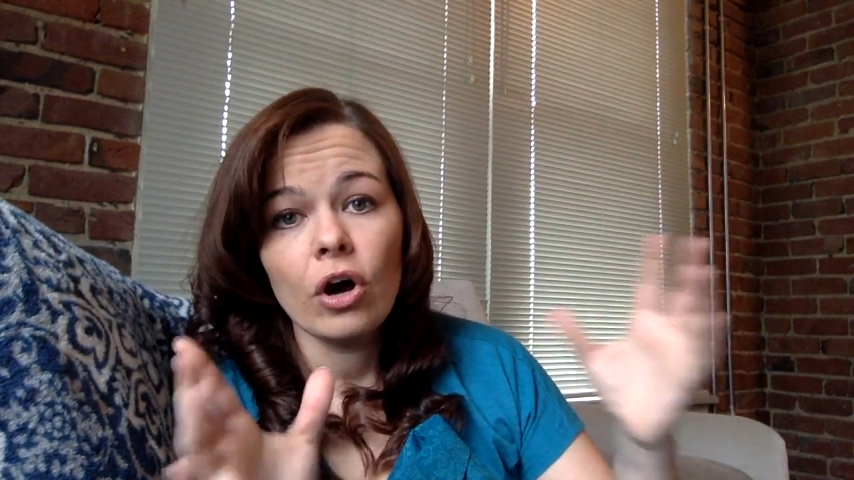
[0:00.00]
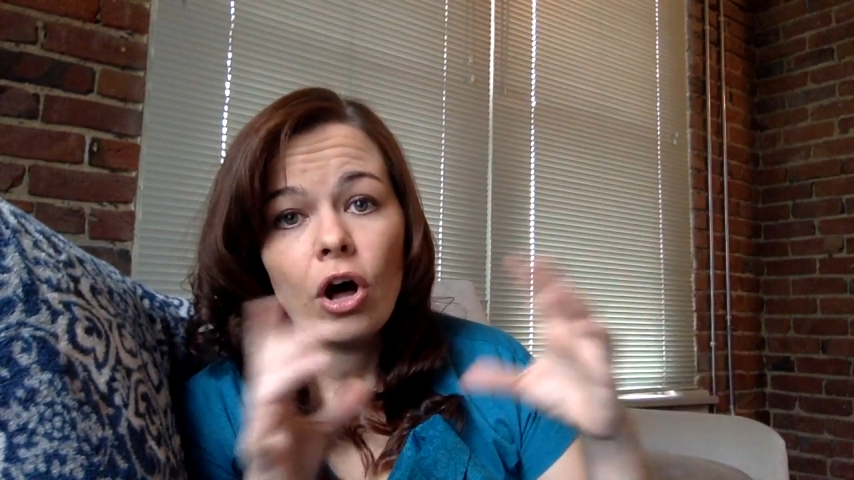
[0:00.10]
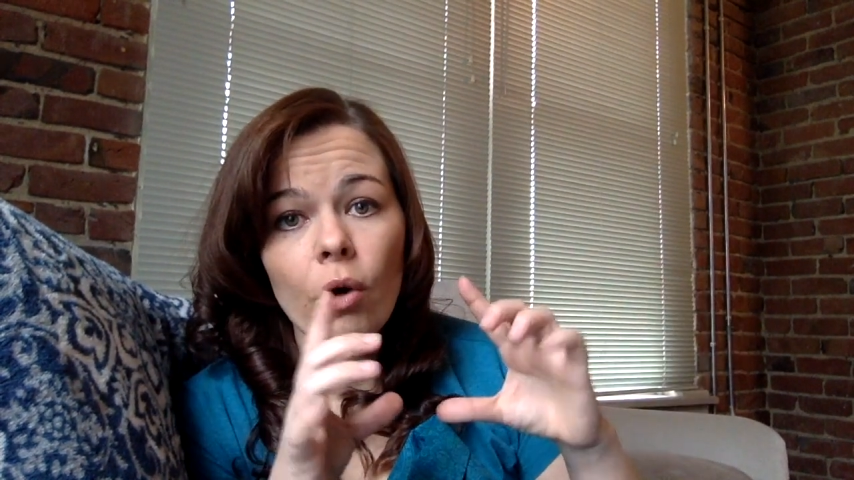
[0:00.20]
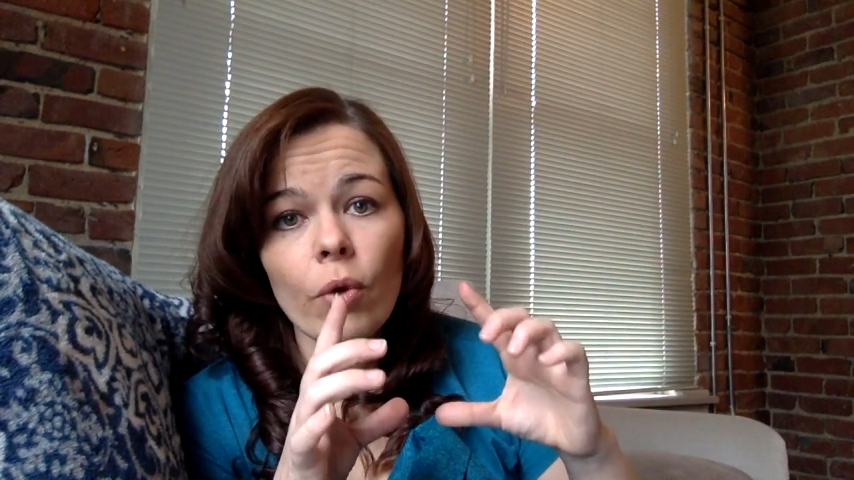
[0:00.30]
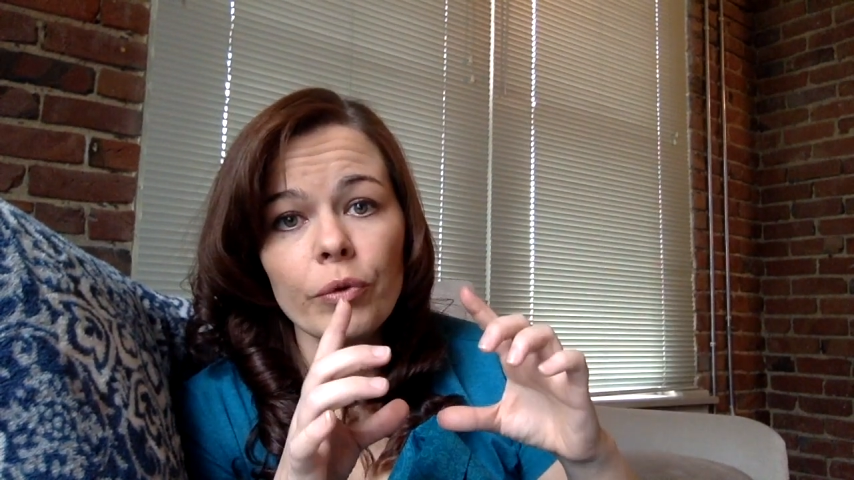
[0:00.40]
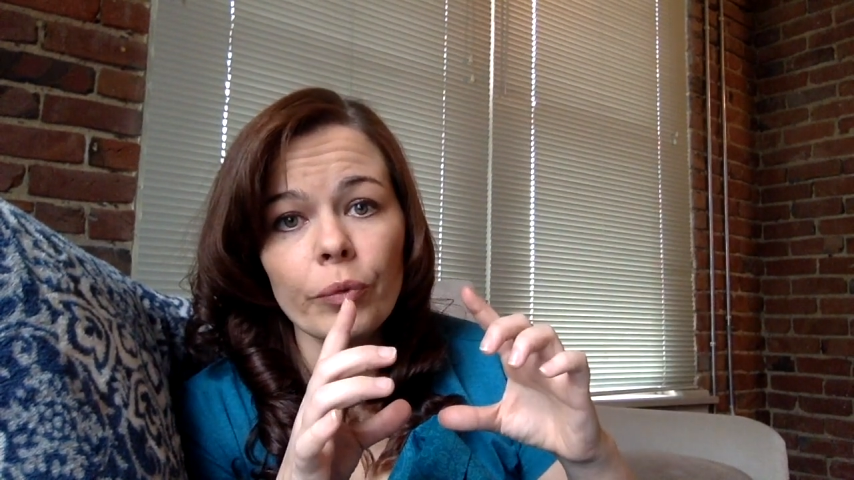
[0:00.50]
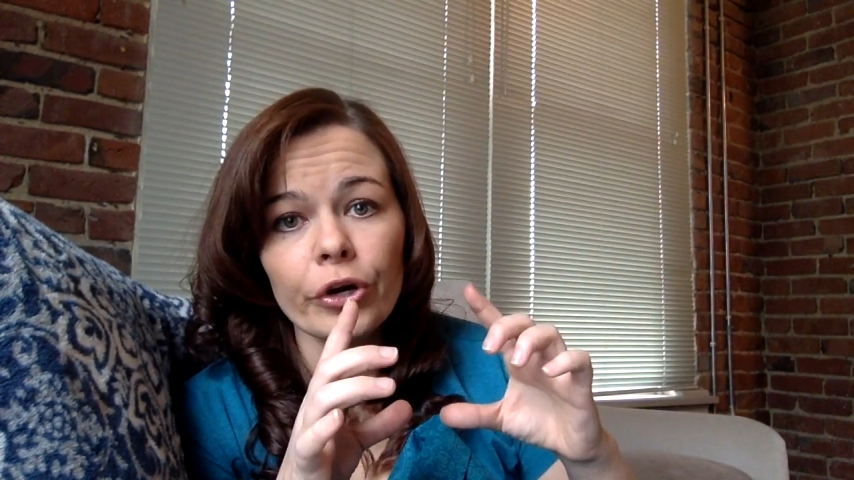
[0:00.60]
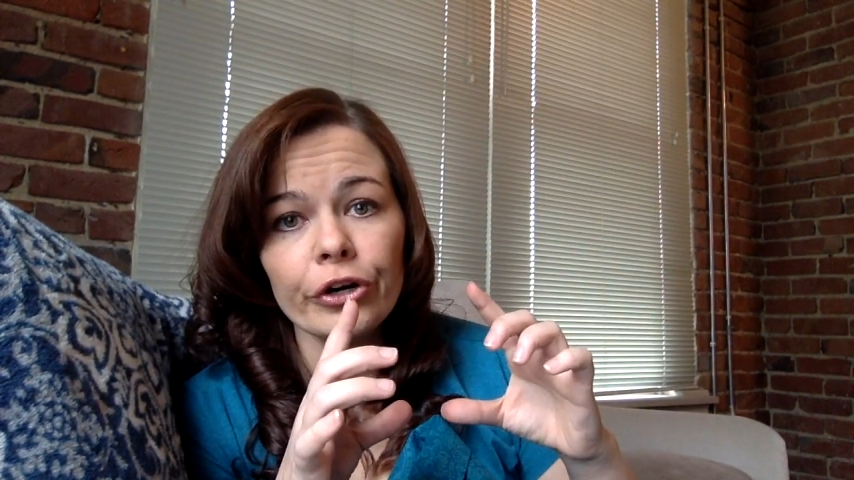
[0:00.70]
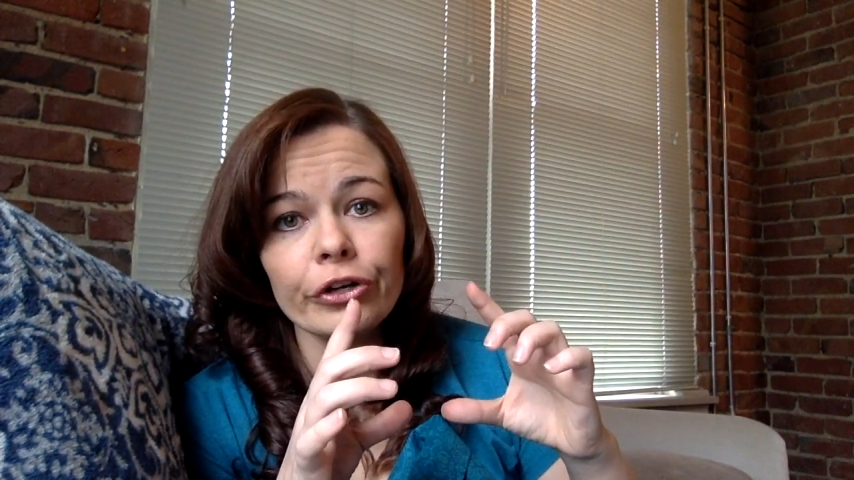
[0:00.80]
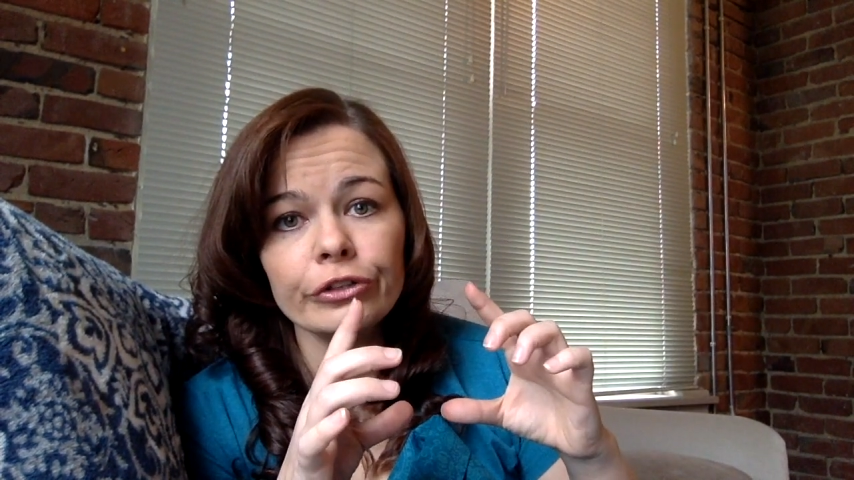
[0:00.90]
all one
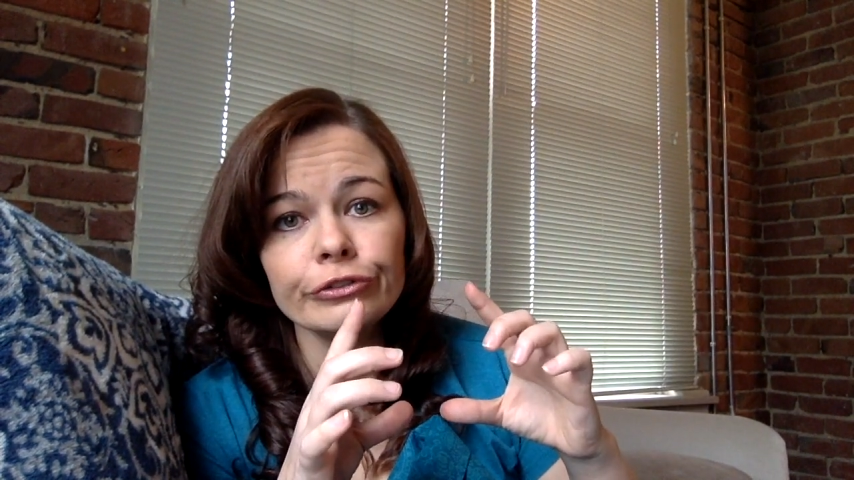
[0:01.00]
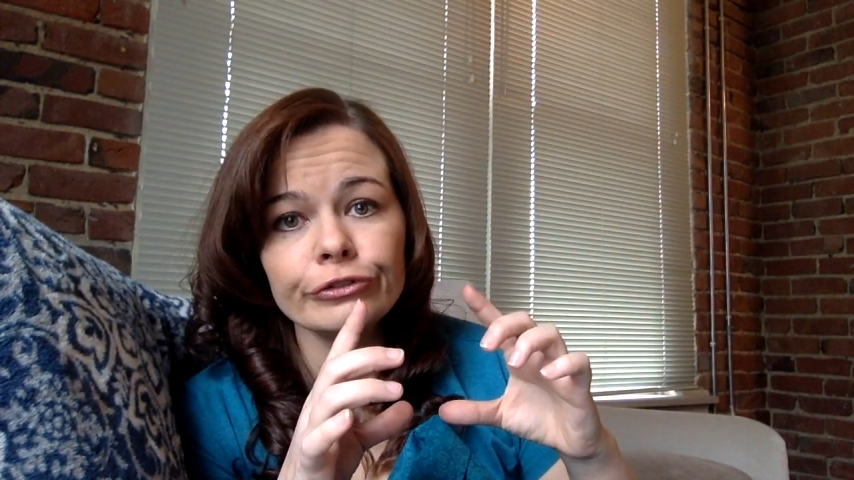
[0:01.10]
word.